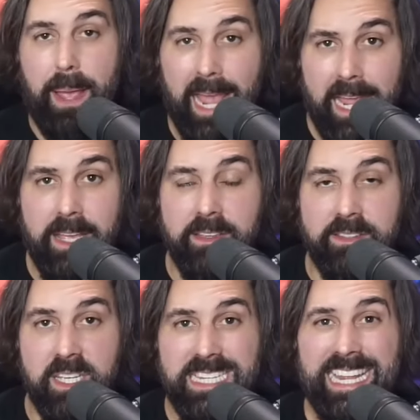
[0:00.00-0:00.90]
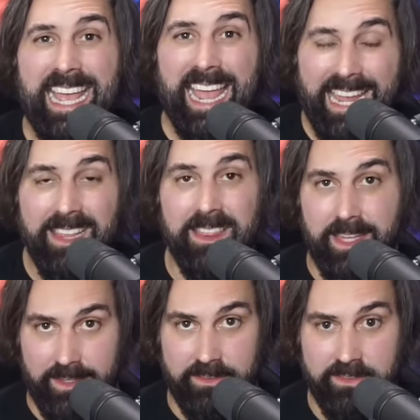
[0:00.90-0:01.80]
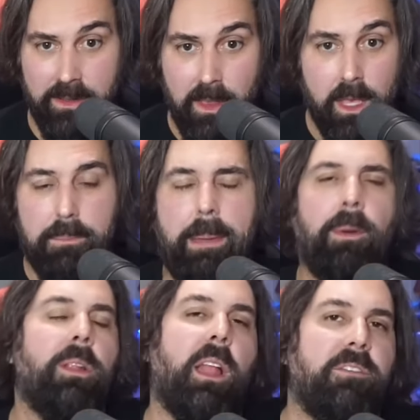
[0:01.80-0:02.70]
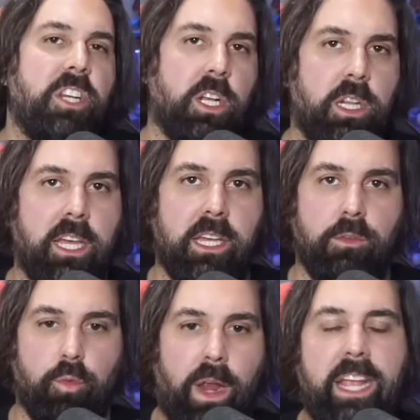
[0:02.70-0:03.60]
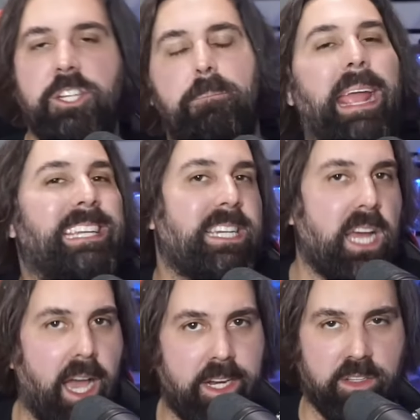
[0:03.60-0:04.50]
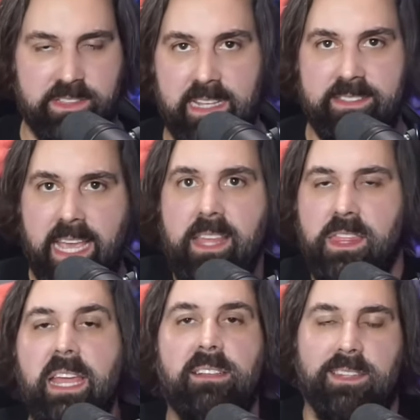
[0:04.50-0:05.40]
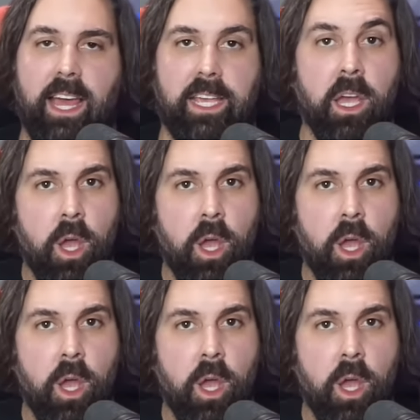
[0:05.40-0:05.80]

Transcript: pays to hate things. People love to click rage bait titles that say things like